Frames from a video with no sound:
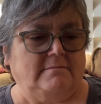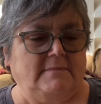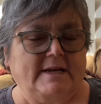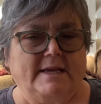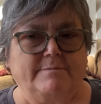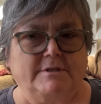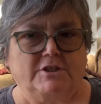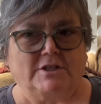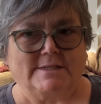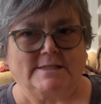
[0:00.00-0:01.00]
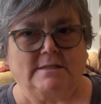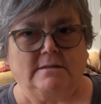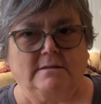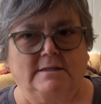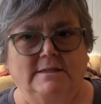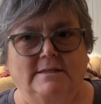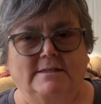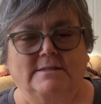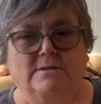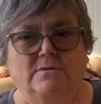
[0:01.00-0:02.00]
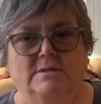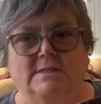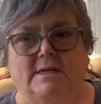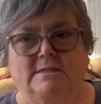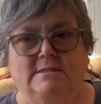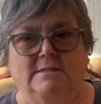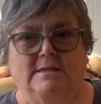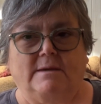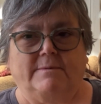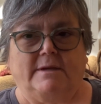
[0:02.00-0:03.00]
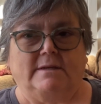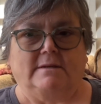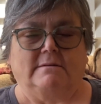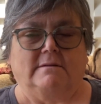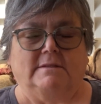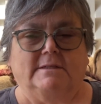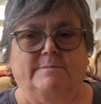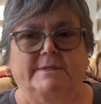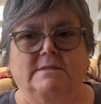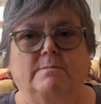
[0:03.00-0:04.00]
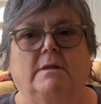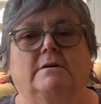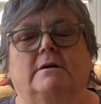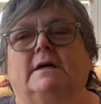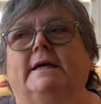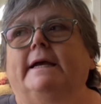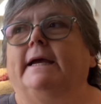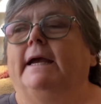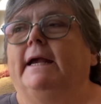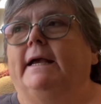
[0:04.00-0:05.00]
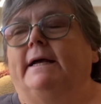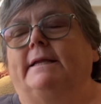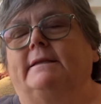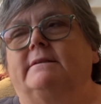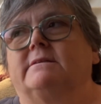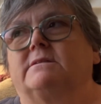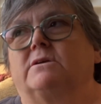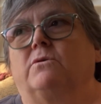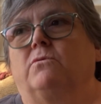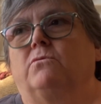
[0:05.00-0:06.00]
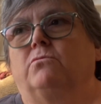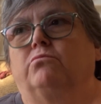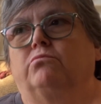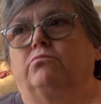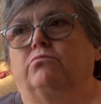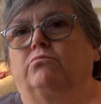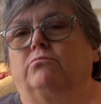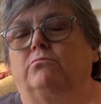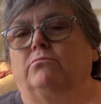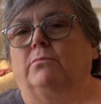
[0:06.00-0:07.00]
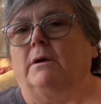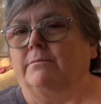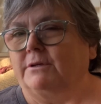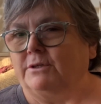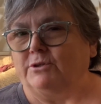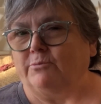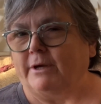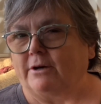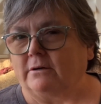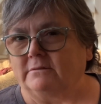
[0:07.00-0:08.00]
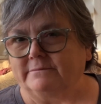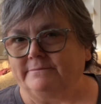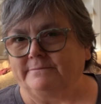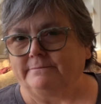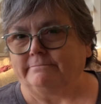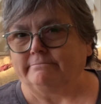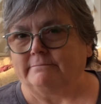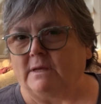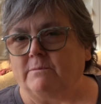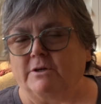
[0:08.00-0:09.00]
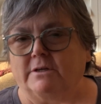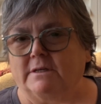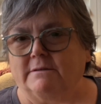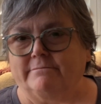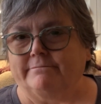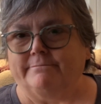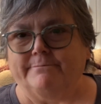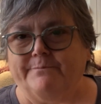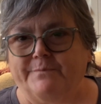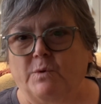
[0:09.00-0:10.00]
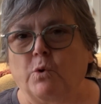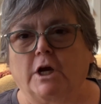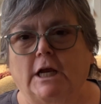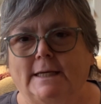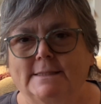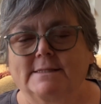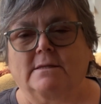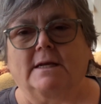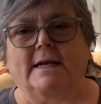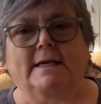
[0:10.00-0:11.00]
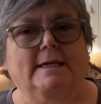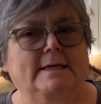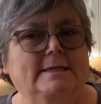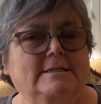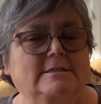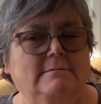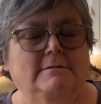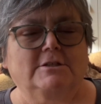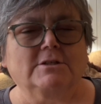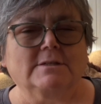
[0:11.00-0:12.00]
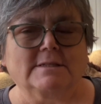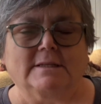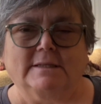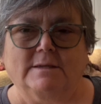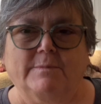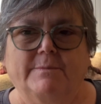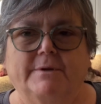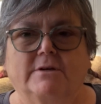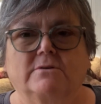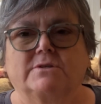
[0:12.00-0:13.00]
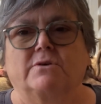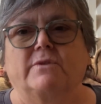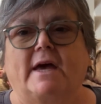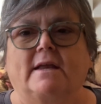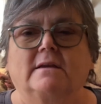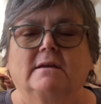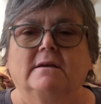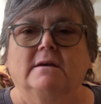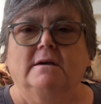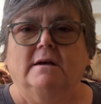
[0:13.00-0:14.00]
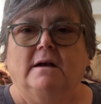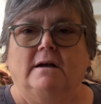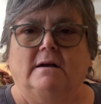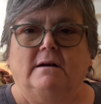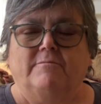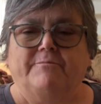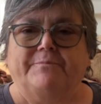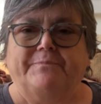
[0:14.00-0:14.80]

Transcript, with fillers: I kept adjusting it, and so the size just kept getting a little bit smaller. And so I'm going to do better. I'm going to work on it so that I can get it just a little bit bigger so that um,